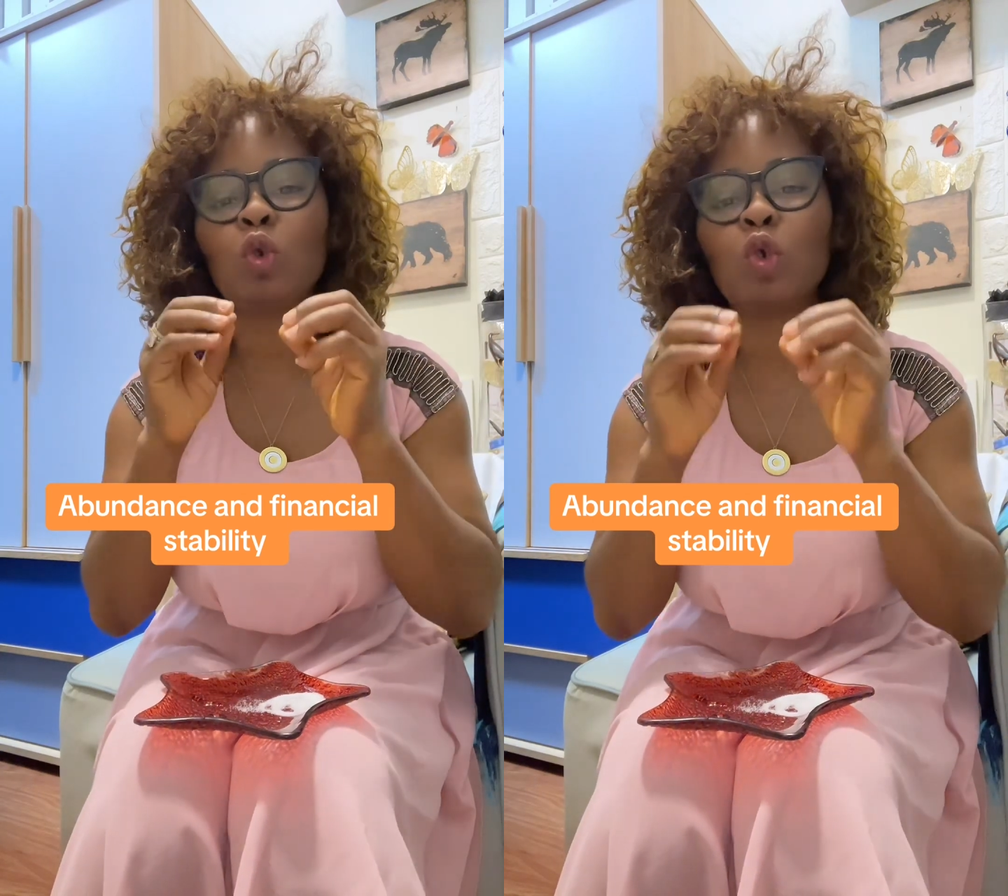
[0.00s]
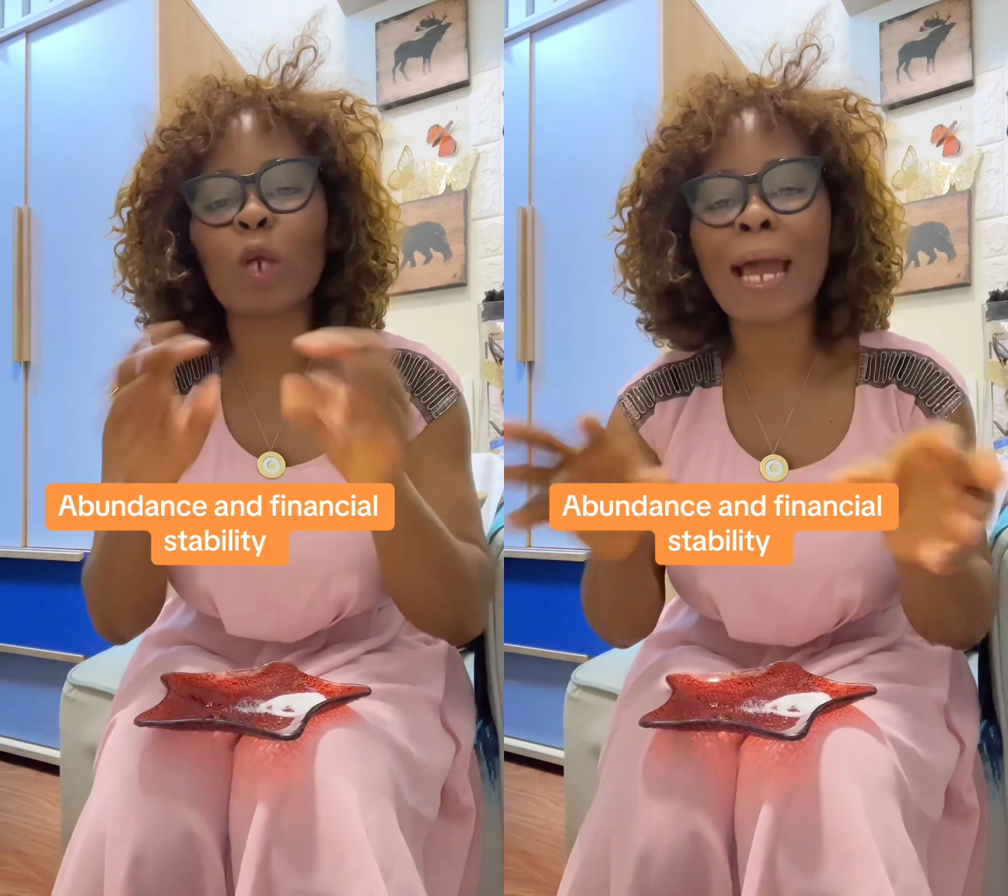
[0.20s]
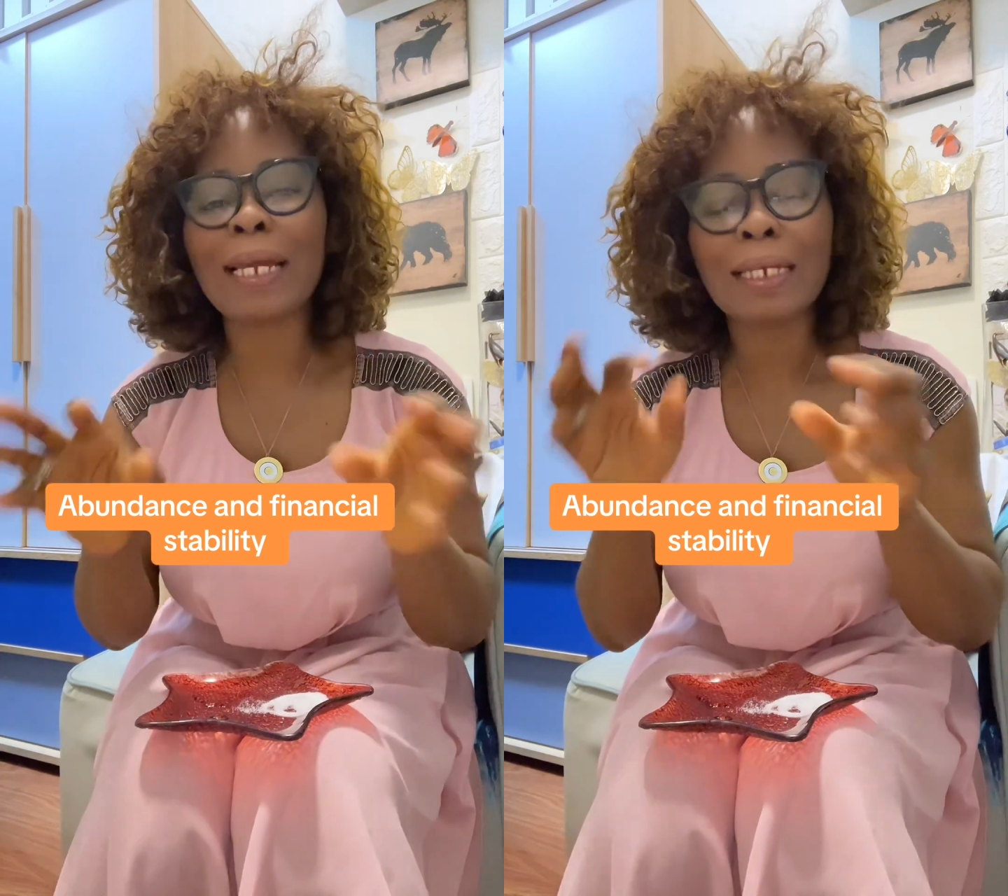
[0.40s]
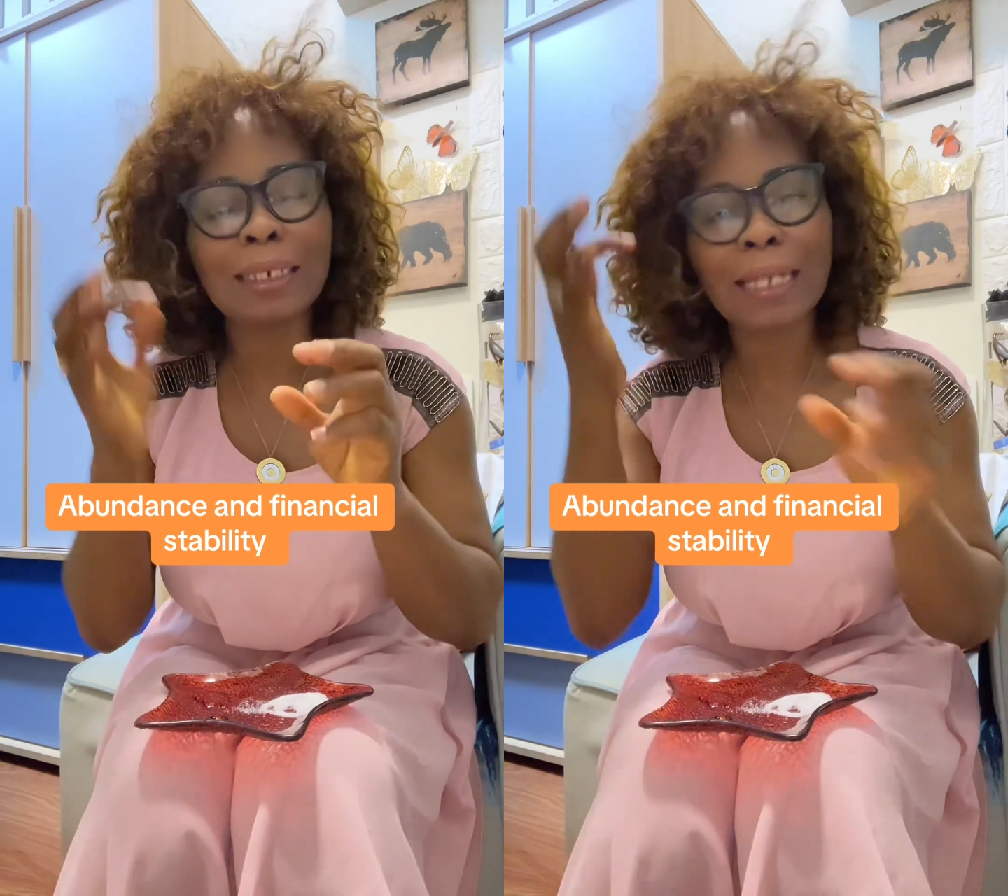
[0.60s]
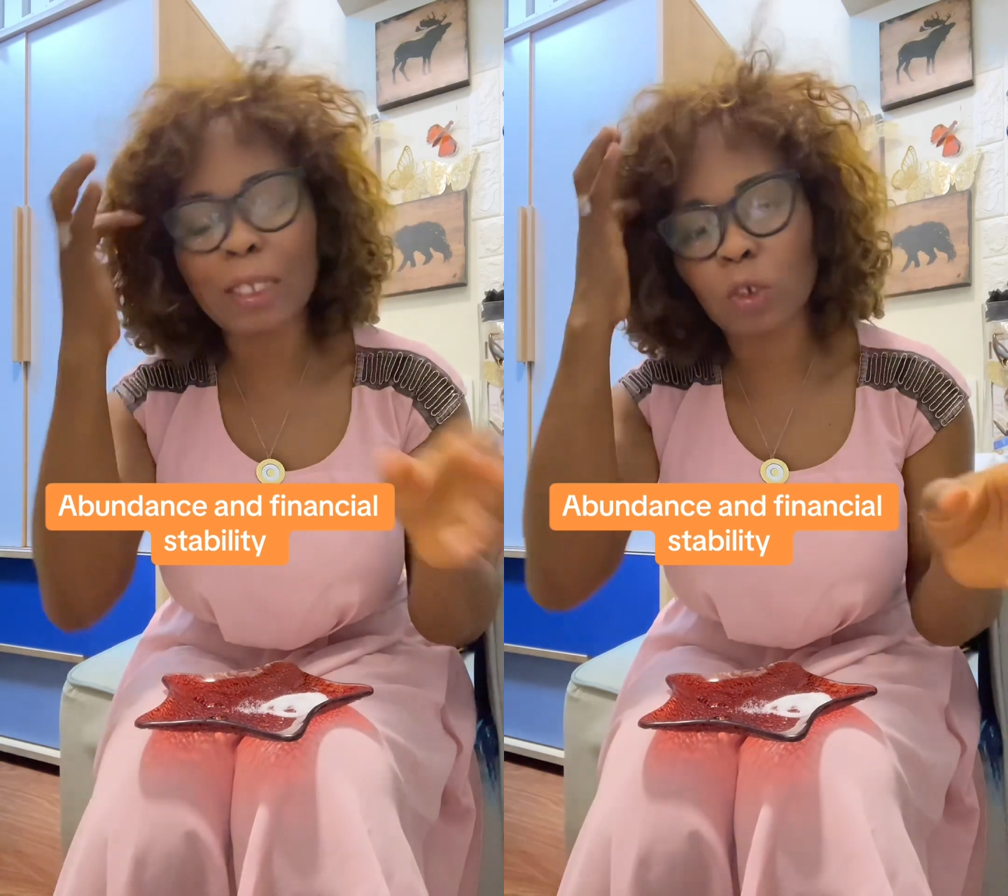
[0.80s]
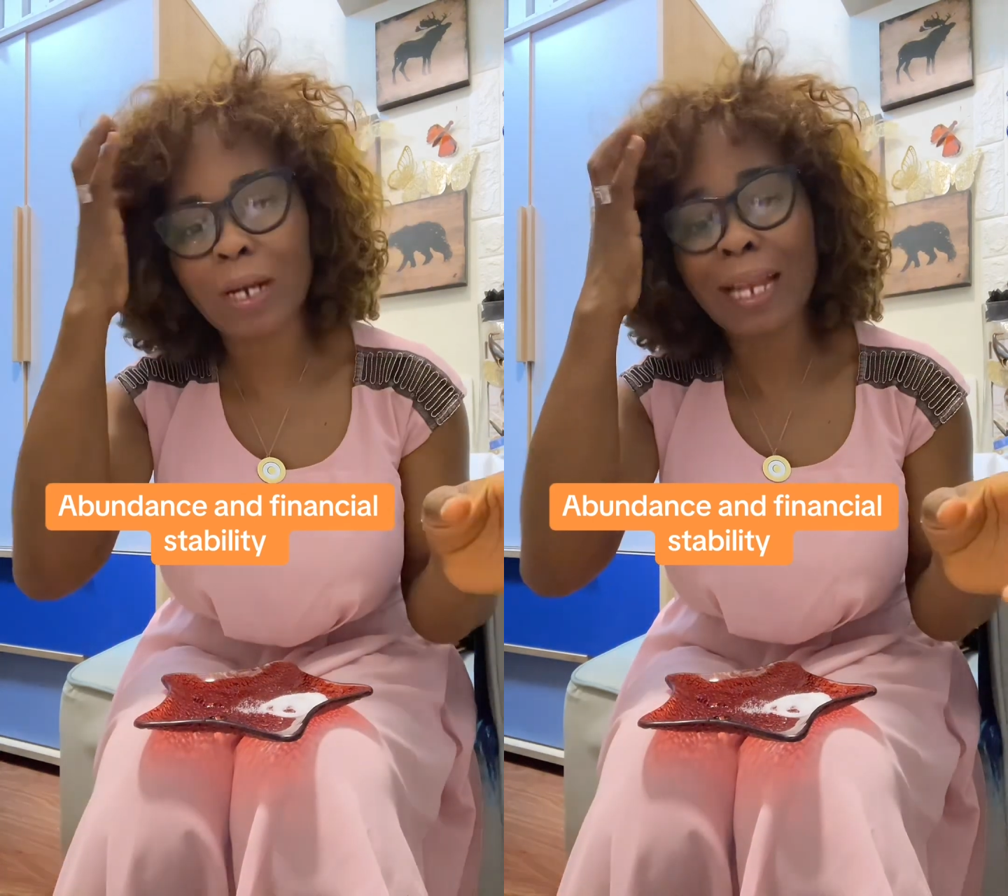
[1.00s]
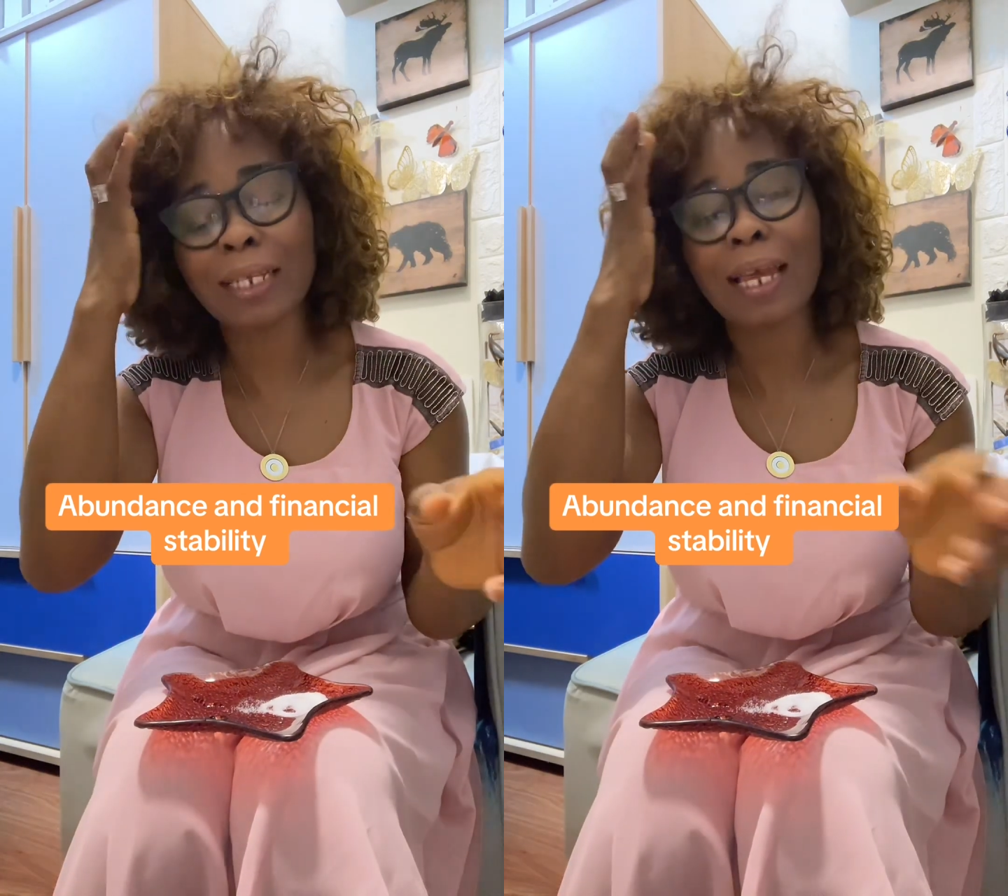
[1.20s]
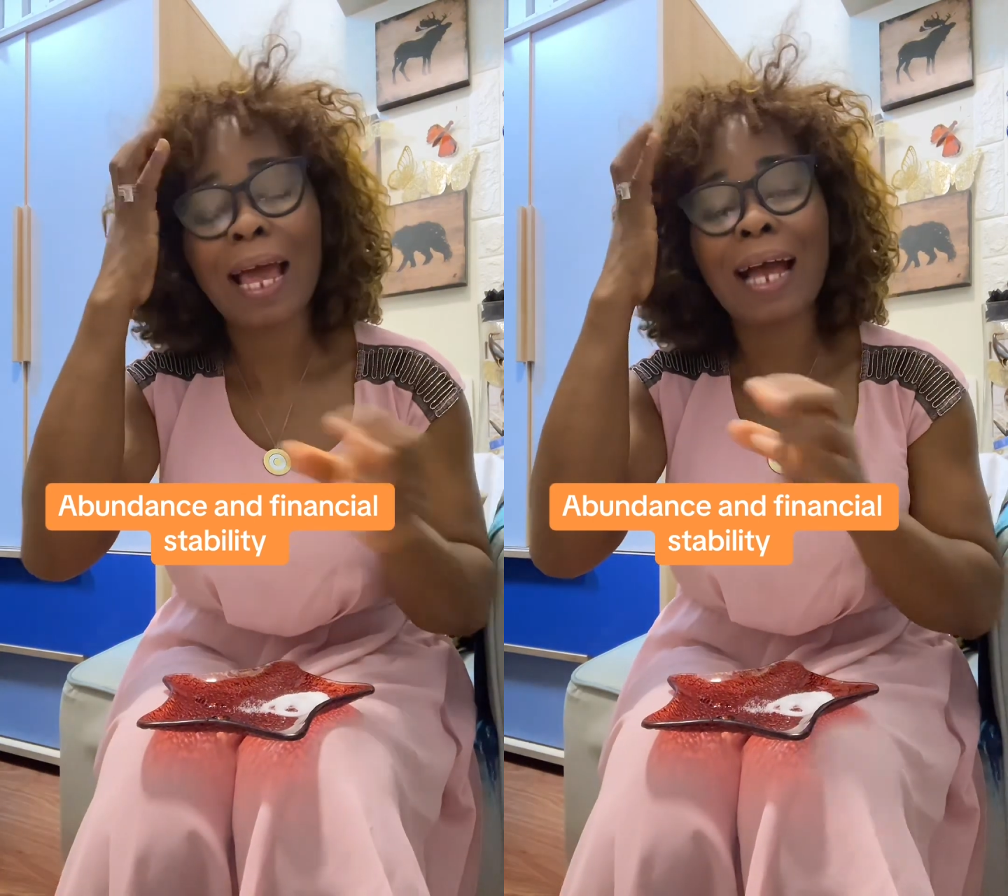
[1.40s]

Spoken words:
dry naturally